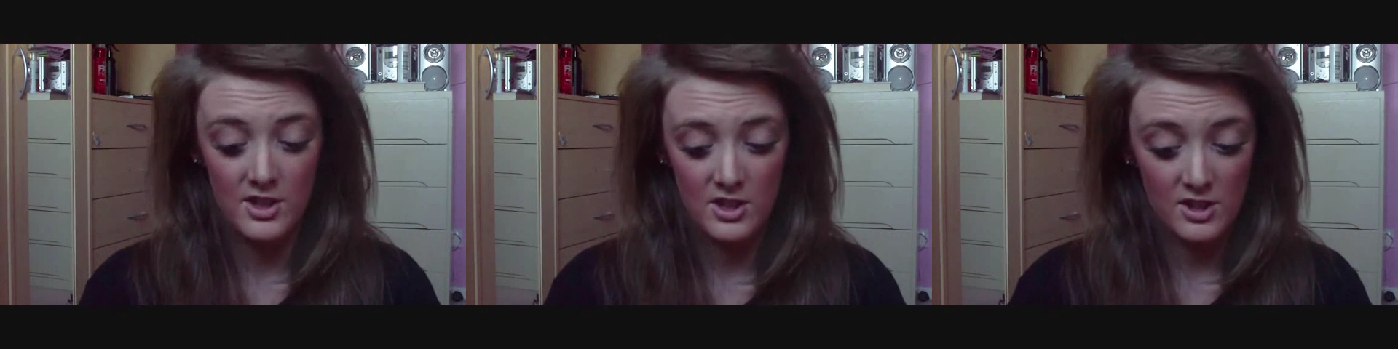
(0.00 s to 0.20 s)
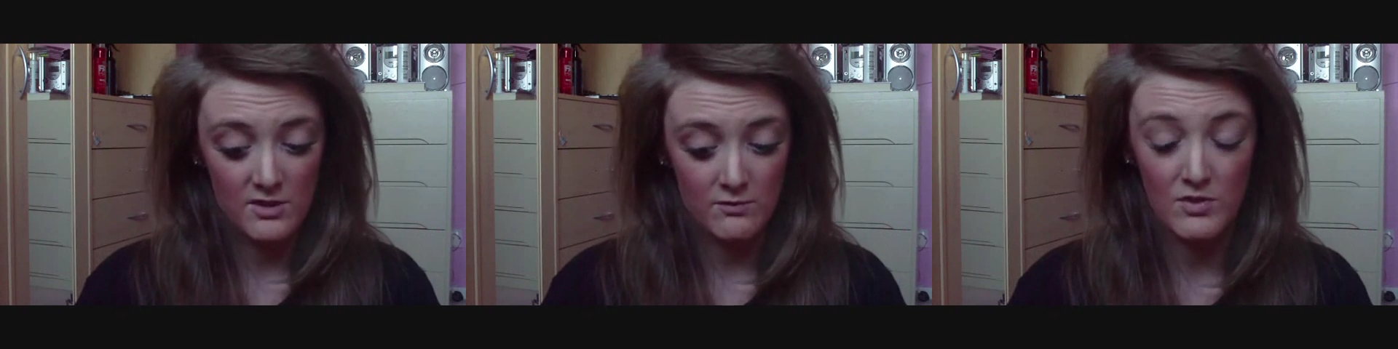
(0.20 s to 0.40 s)

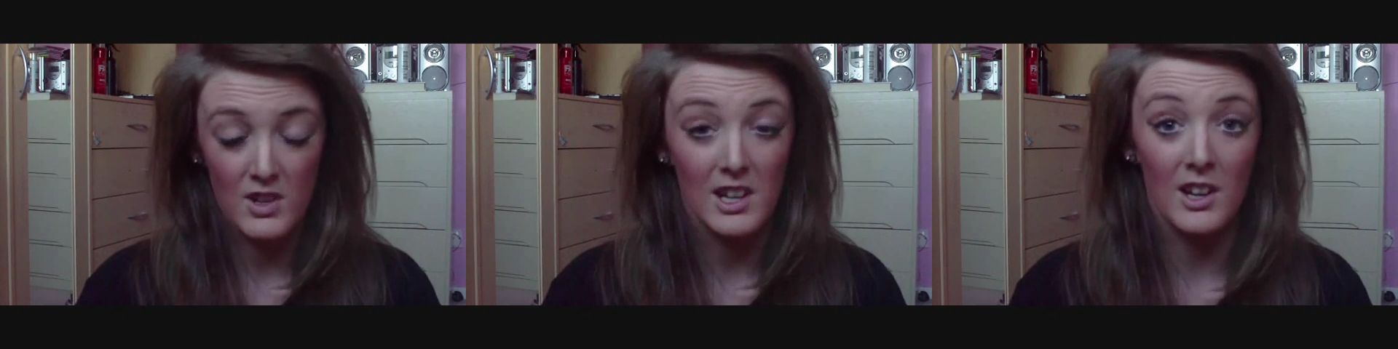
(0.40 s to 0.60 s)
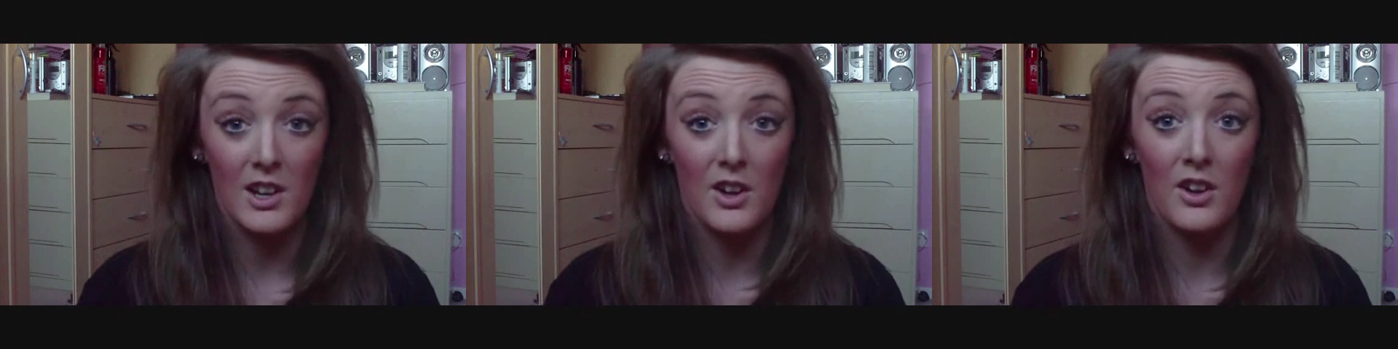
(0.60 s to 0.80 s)
They just
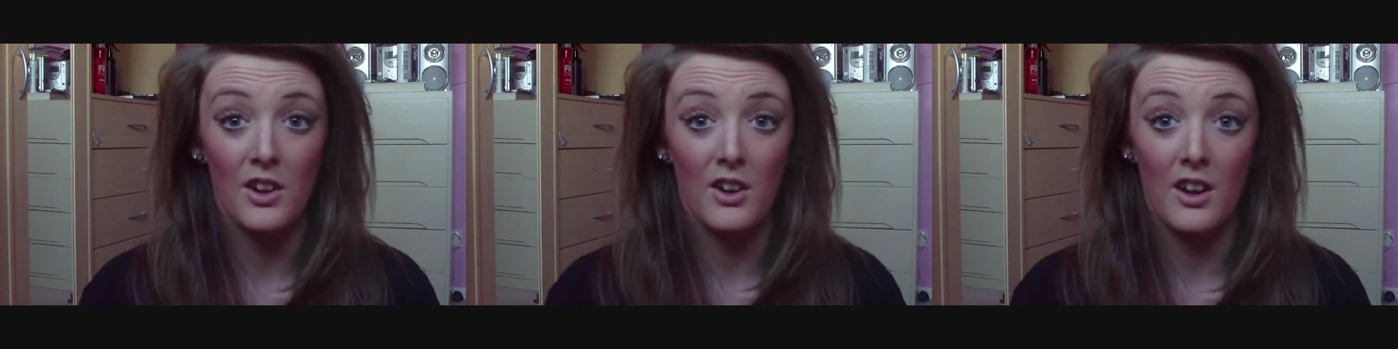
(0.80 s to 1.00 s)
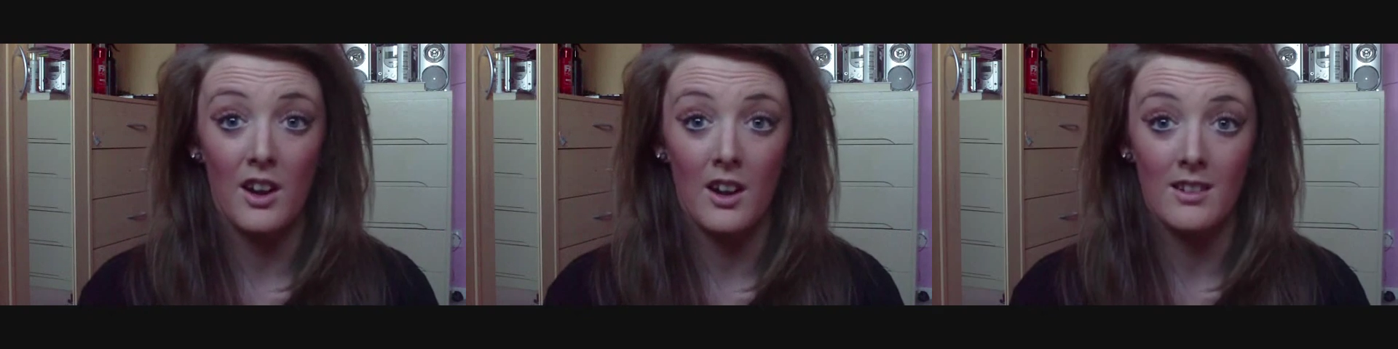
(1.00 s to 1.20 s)
really
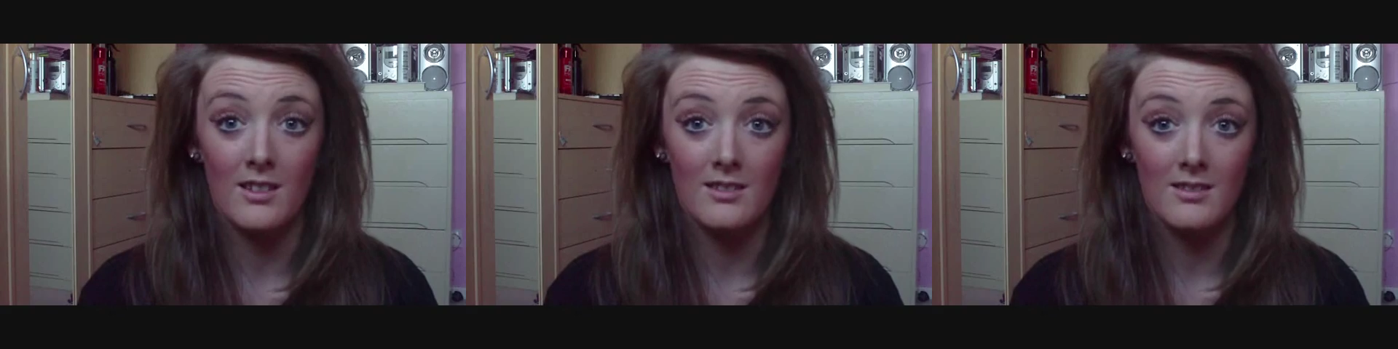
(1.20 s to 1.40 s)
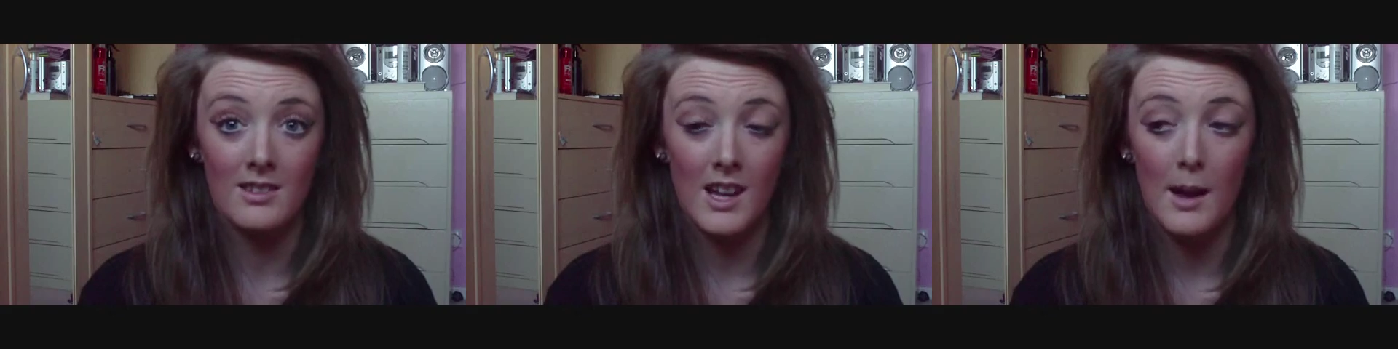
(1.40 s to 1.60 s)
hurt,
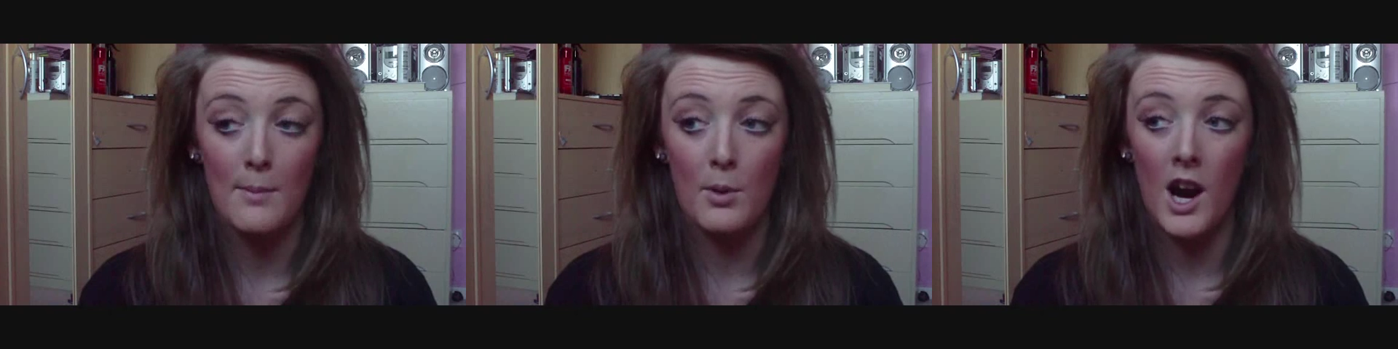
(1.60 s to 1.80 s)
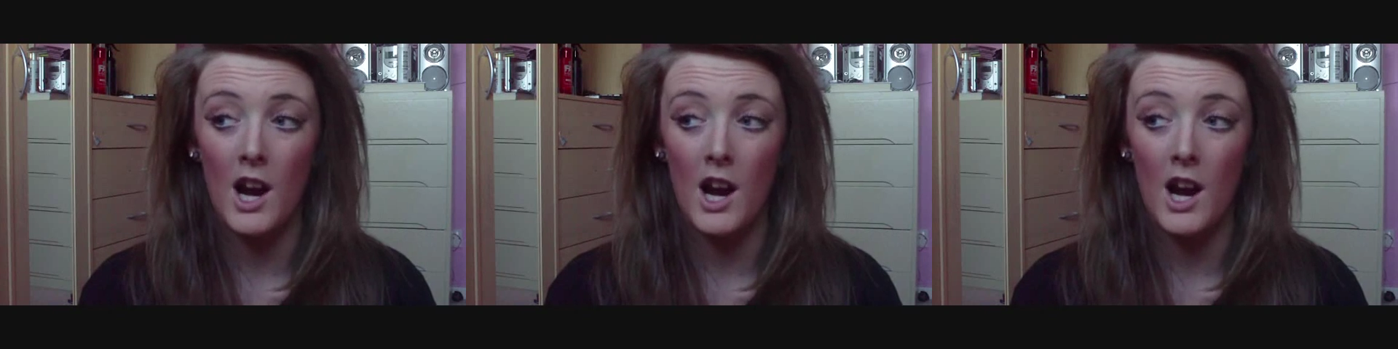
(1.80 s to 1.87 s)
and yeah,